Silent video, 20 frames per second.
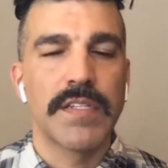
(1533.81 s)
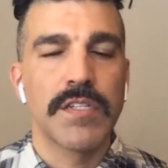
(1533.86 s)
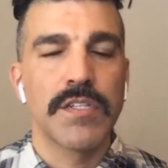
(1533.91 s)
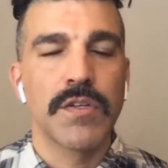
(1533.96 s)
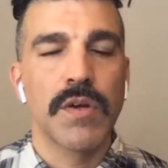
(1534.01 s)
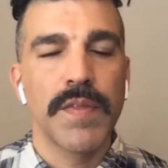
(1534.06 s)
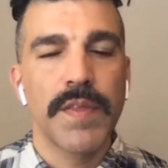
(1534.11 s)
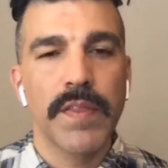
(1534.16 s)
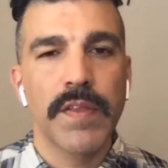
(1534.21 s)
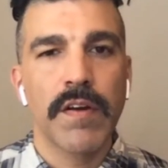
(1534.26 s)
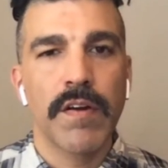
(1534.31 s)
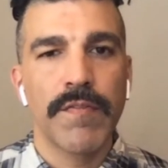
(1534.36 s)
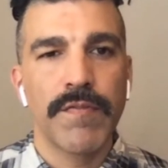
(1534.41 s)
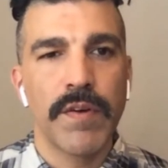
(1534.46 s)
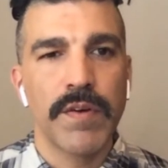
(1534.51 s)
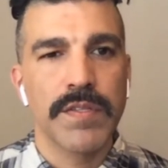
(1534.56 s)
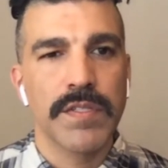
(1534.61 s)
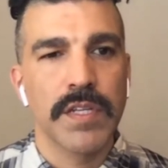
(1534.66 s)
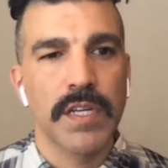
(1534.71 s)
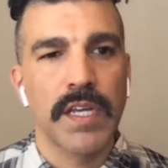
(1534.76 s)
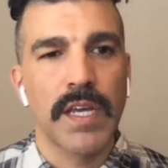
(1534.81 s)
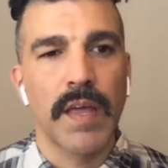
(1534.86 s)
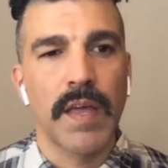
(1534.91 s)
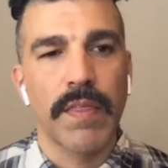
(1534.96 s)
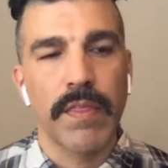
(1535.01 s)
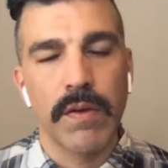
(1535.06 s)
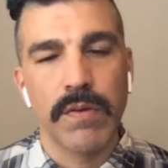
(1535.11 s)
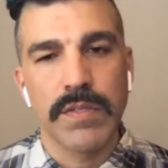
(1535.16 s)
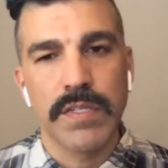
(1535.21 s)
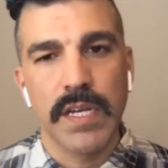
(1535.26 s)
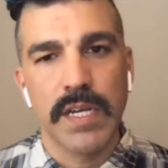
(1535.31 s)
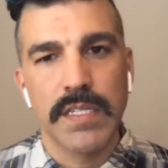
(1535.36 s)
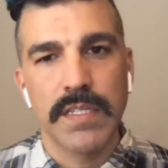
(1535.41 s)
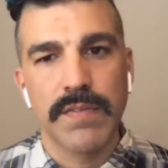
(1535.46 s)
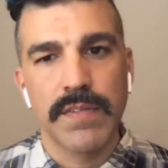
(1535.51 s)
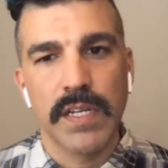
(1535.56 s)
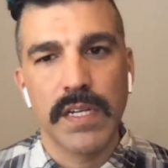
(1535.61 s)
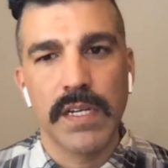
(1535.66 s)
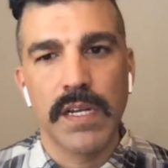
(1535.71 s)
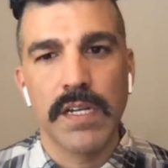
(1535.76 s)
So I think there are folks looking at those kinds of
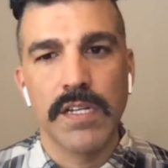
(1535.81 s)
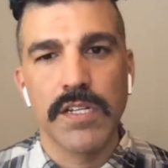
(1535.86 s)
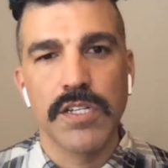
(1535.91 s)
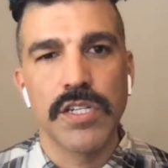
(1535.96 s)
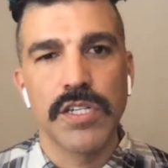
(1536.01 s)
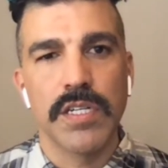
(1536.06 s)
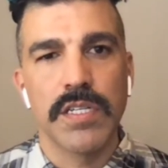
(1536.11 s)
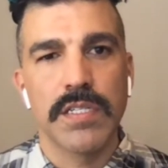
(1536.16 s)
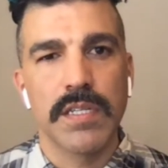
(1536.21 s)
technologies